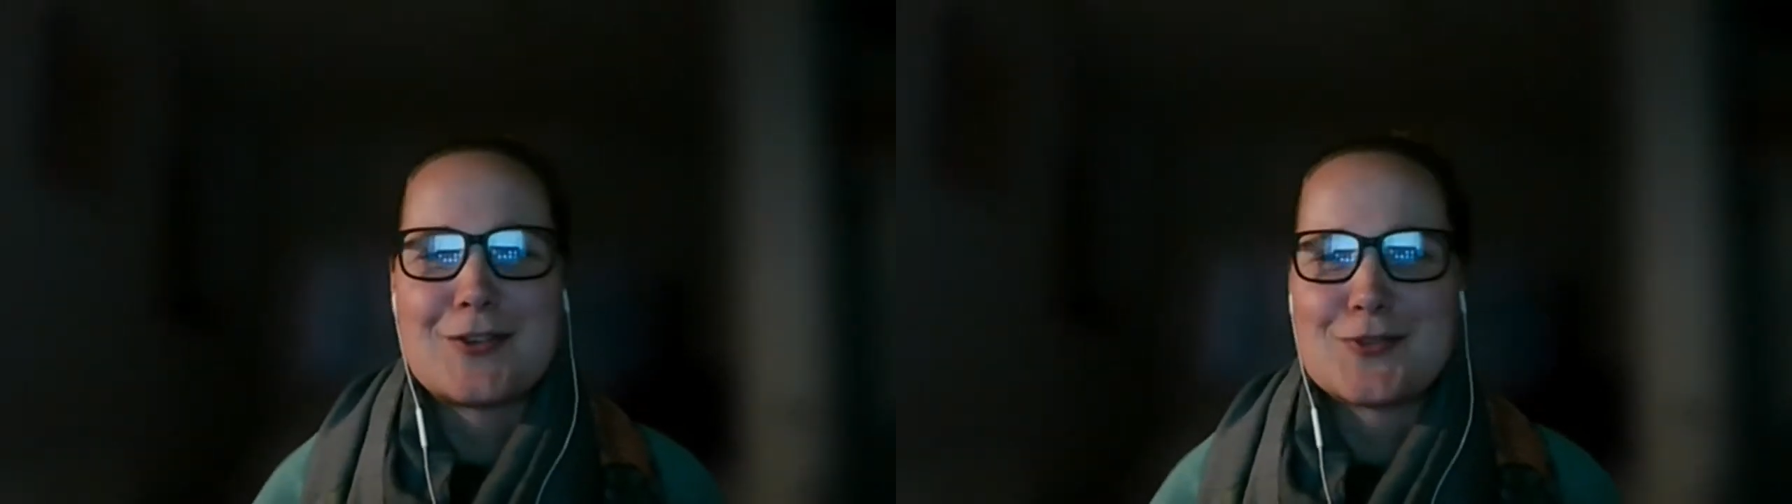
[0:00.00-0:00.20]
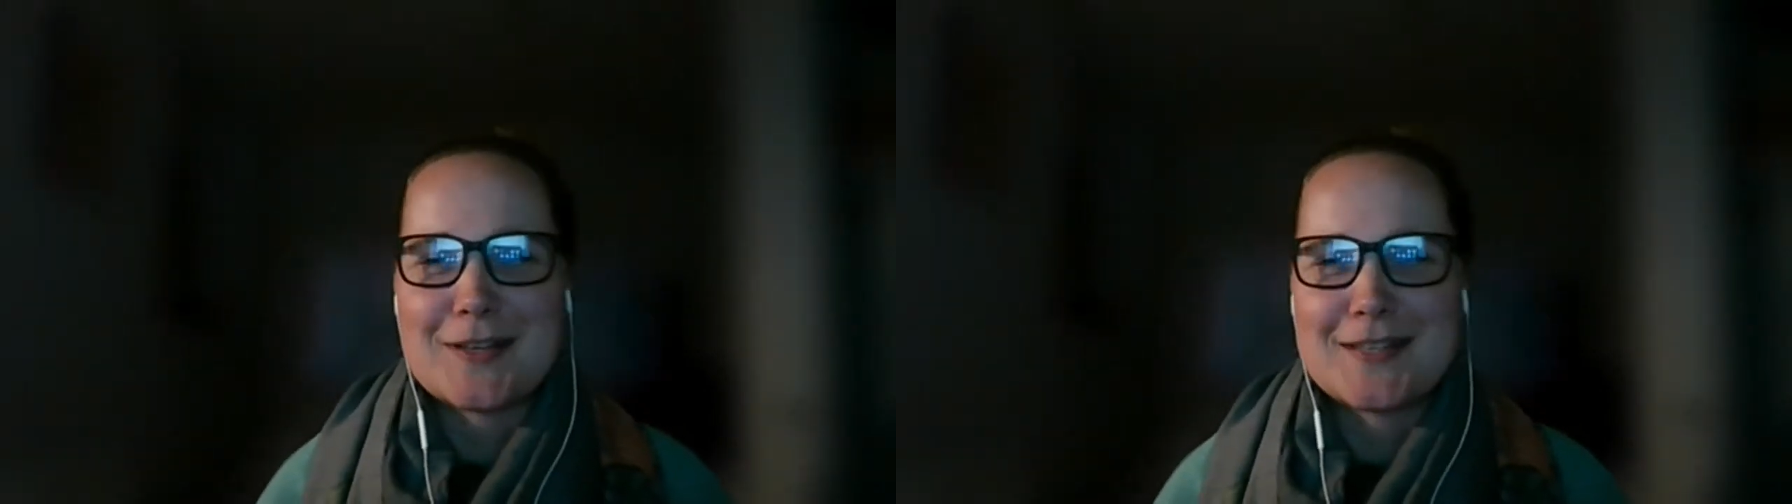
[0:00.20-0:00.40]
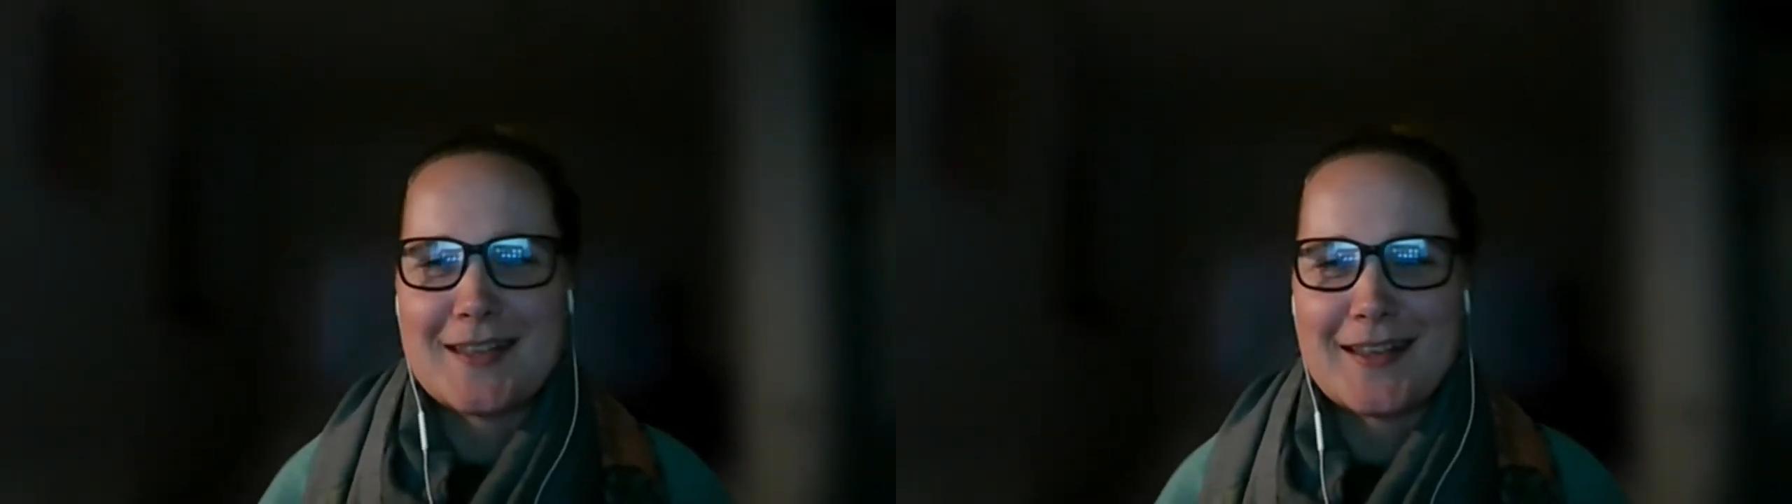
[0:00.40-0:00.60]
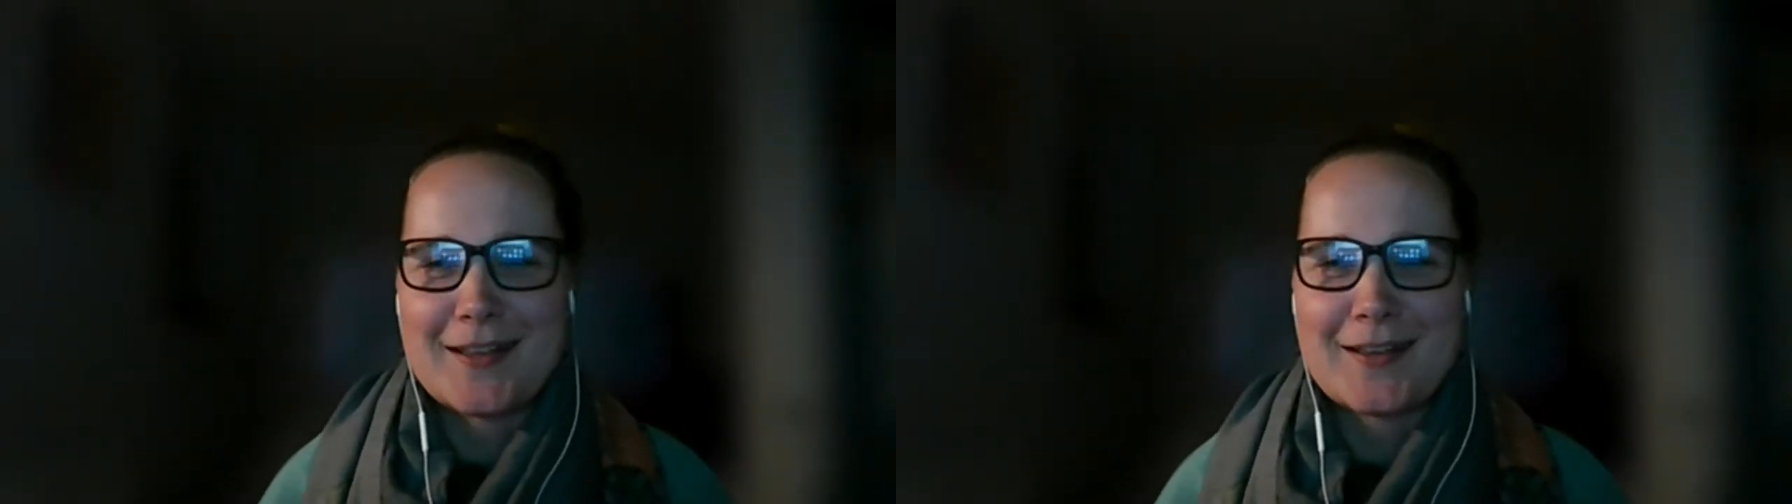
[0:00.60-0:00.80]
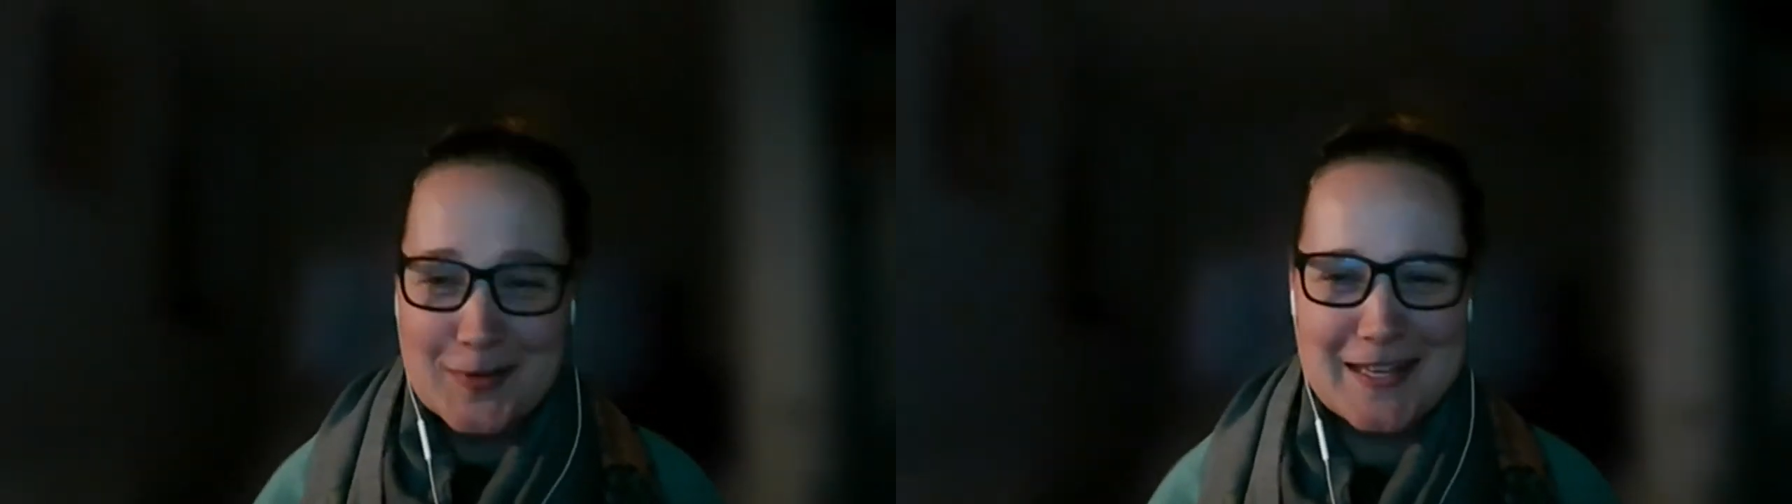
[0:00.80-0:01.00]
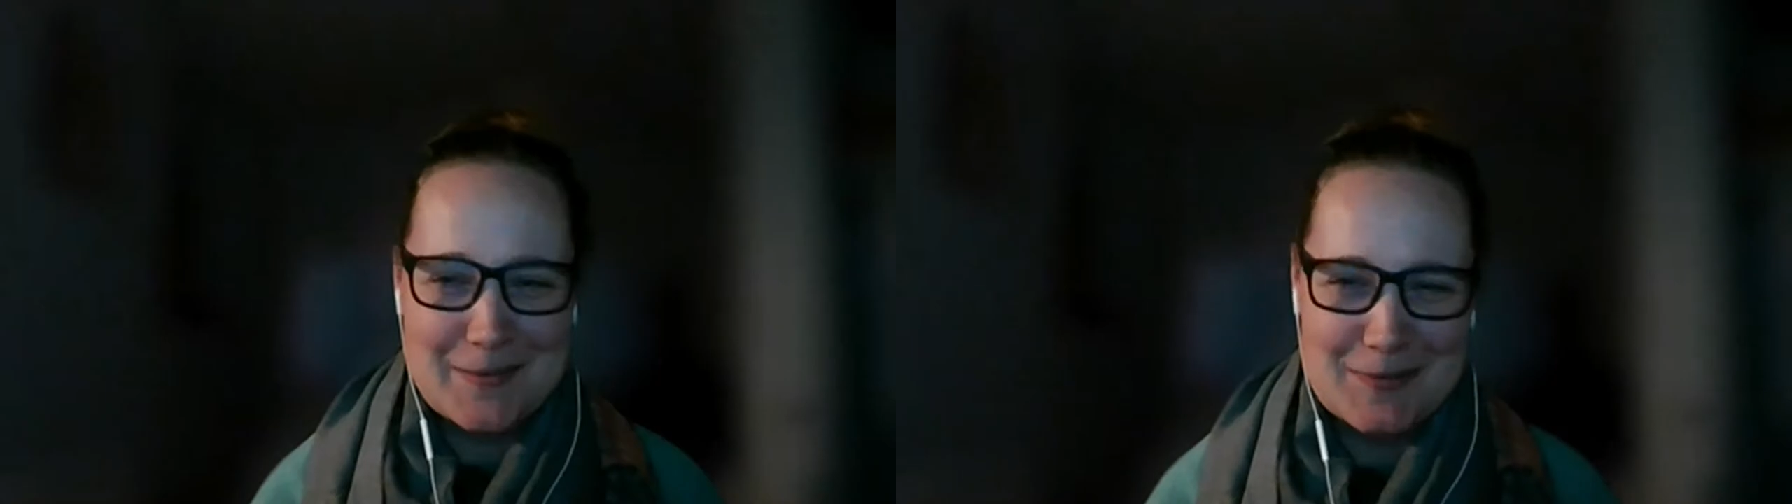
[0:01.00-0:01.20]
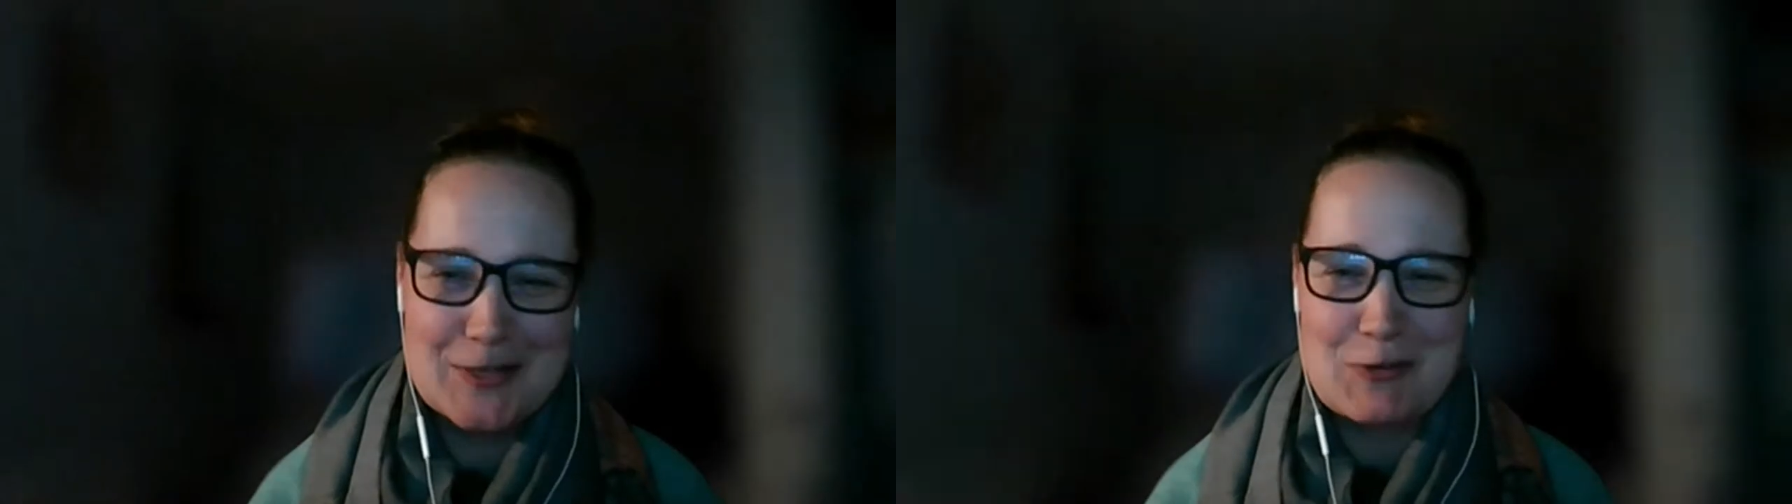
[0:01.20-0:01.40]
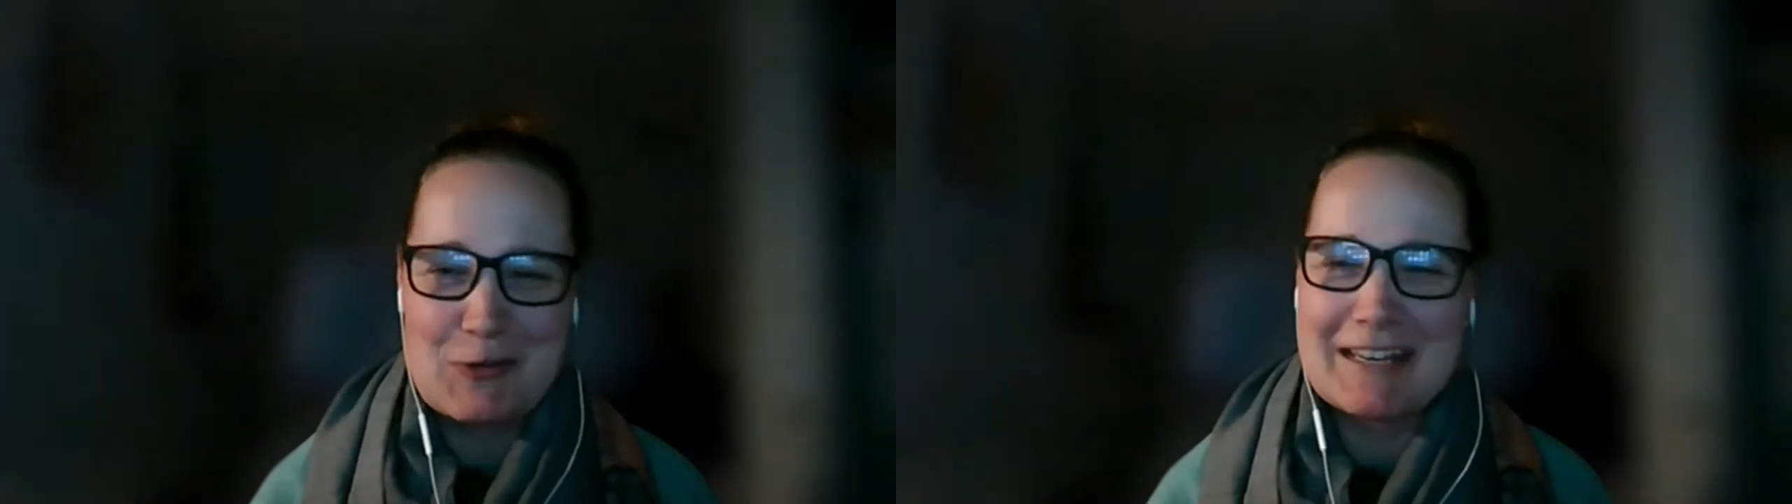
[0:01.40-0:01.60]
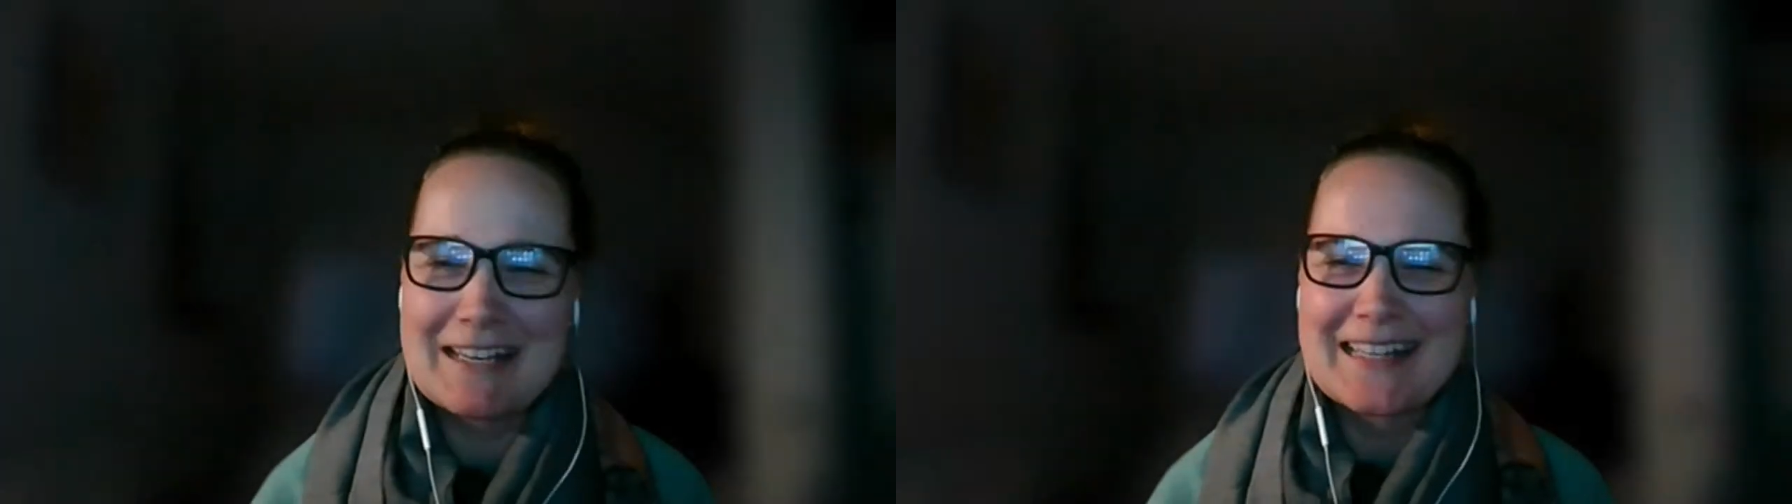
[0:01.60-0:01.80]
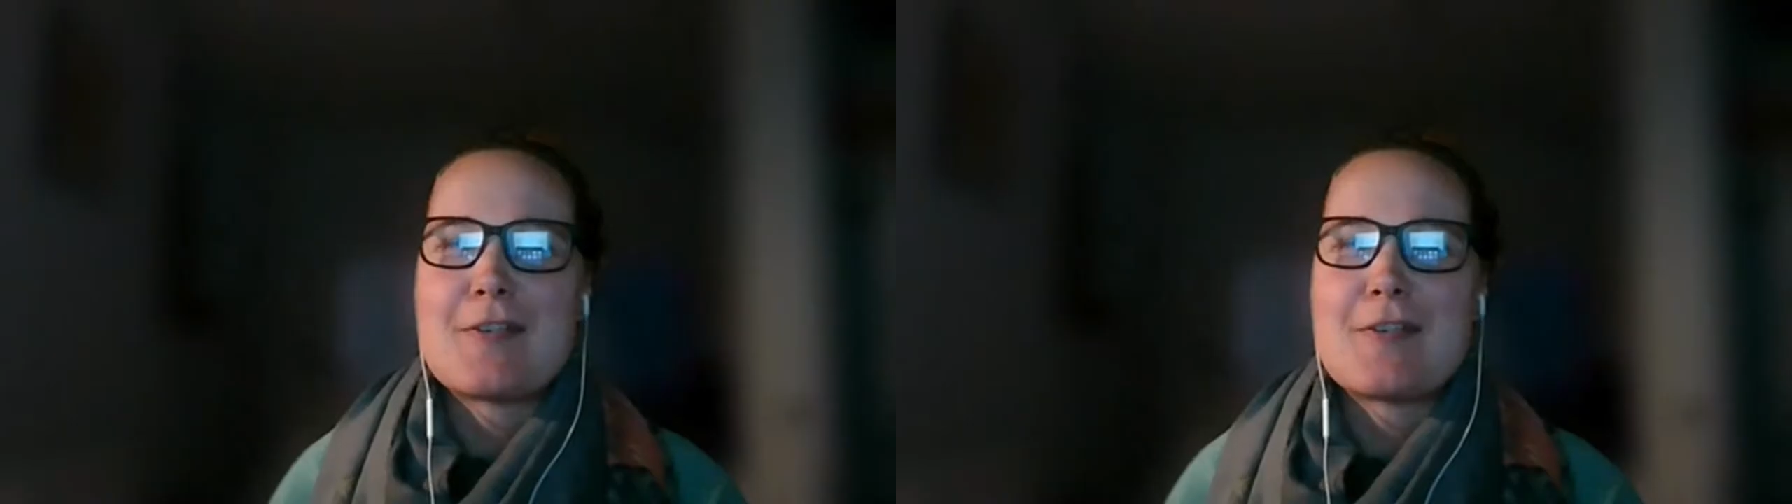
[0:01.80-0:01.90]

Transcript: interesting team to join.